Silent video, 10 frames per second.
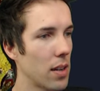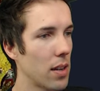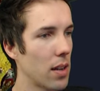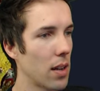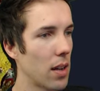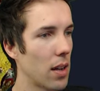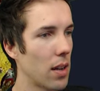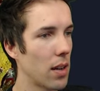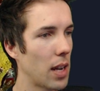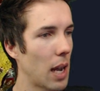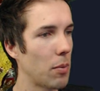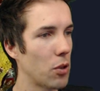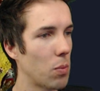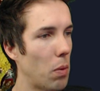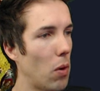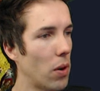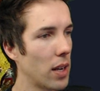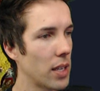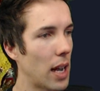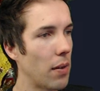uh, the Camel Support
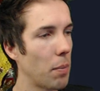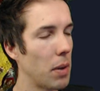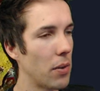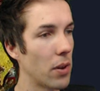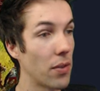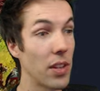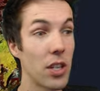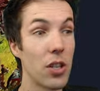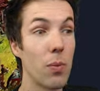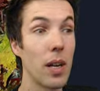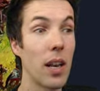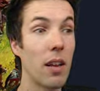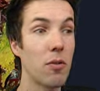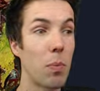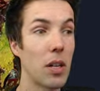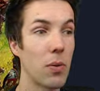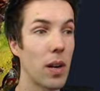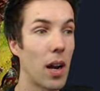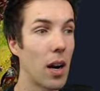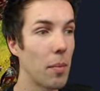is now Imperial. This is the one that gives plus one
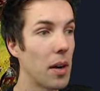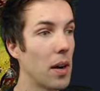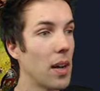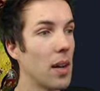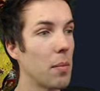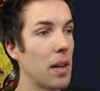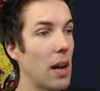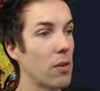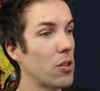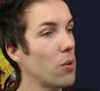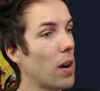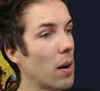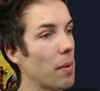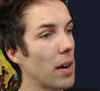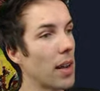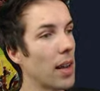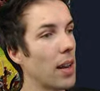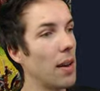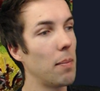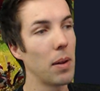armor, but now it's two armor and
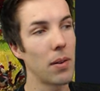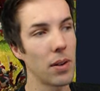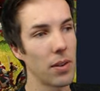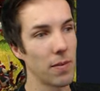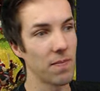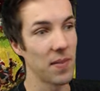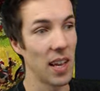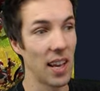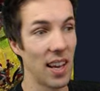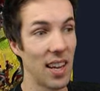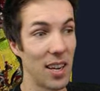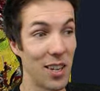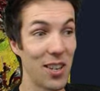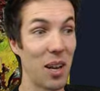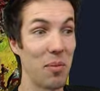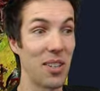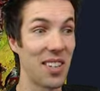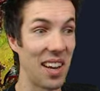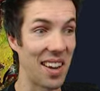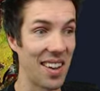an Imperial. This is going to be
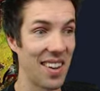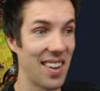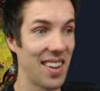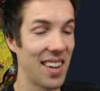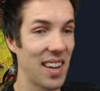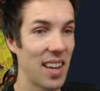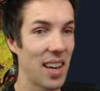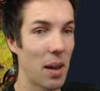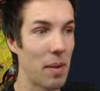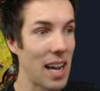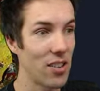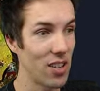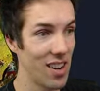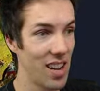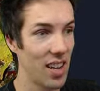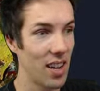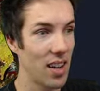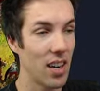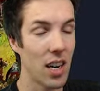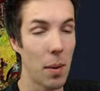sick. Imagine
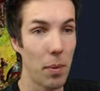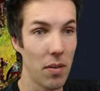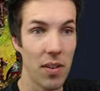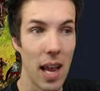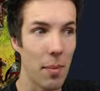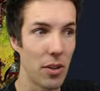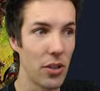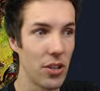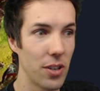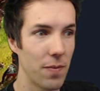a couple of camels